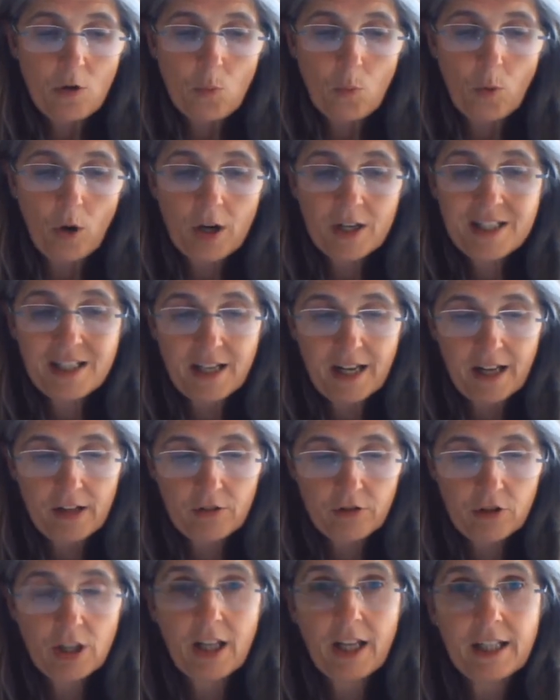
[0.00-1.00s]
What is an
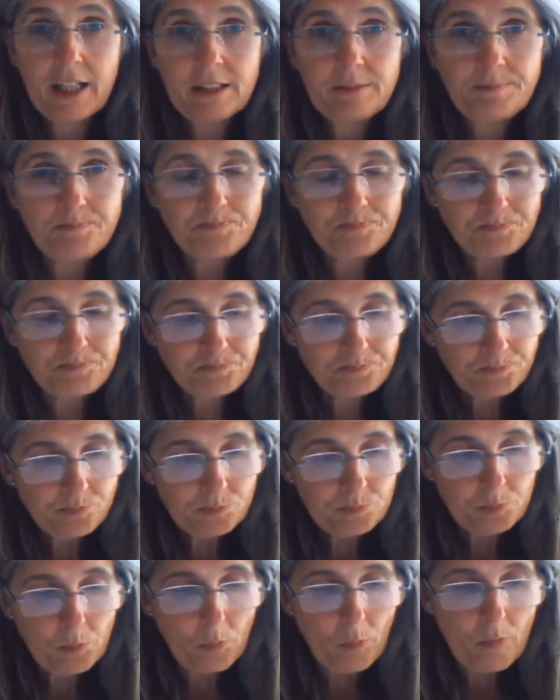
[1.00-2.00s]
health claim?
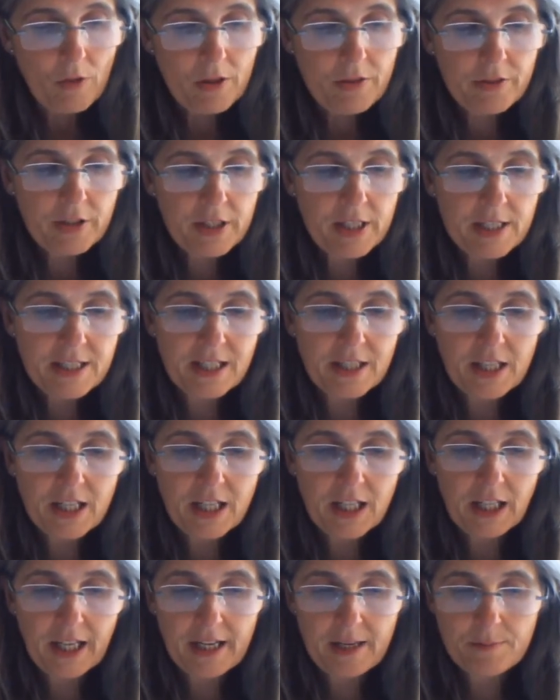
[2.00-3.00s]
These are the
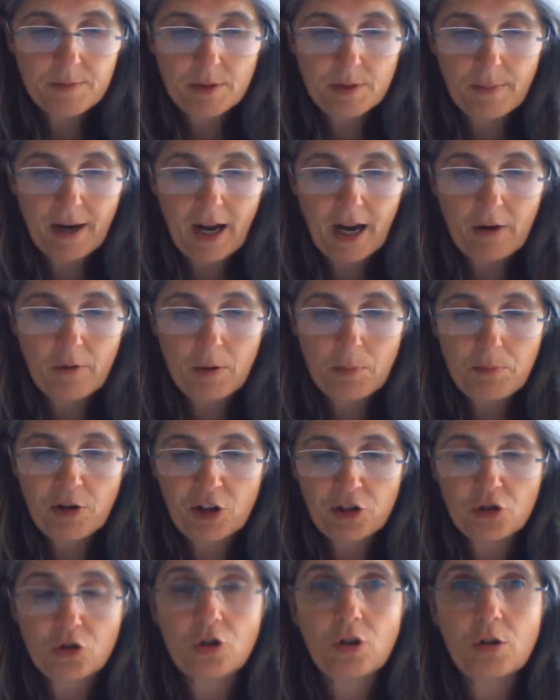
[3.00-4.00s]
claims about how a
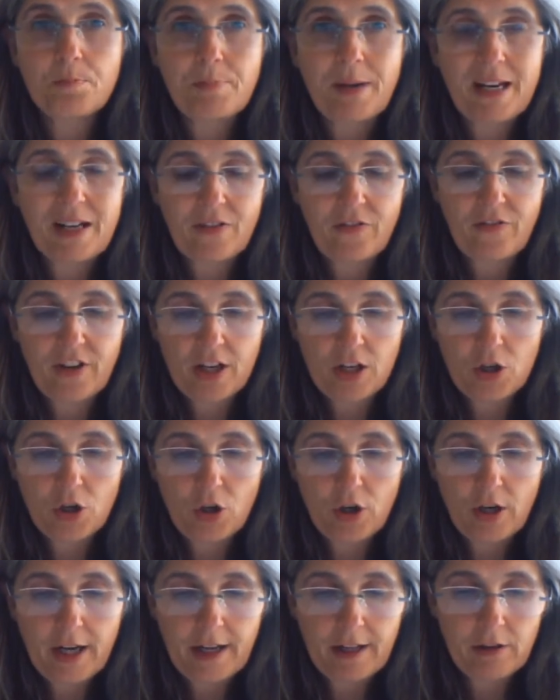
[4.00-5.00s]
product could benefit
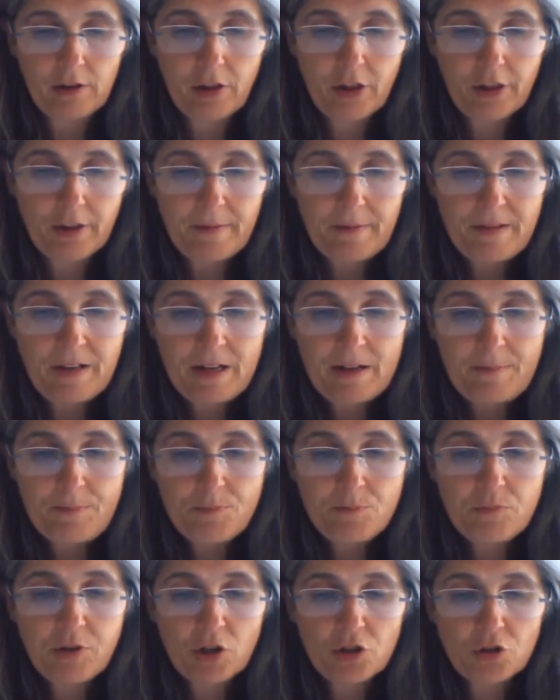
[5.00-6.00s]
your health.
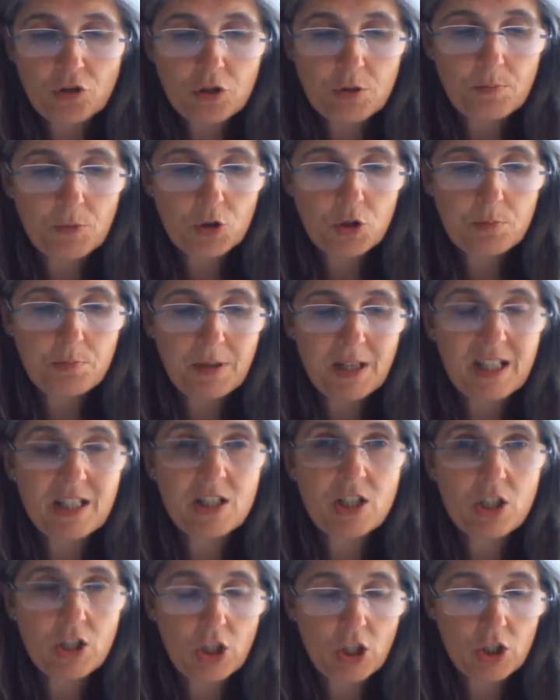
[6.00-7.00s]
Products must meet
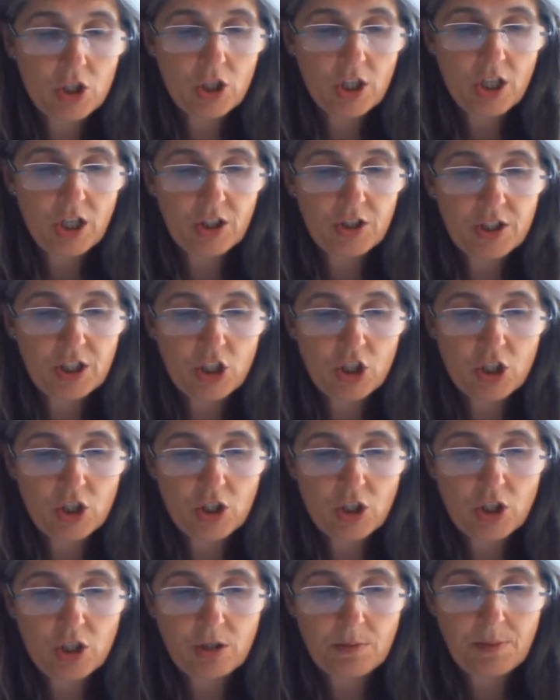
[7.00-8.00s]
certain
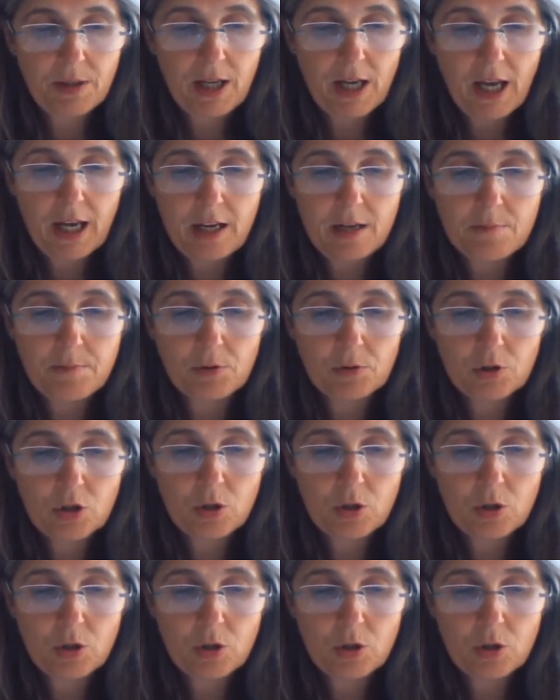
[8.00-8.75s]
conditions to be able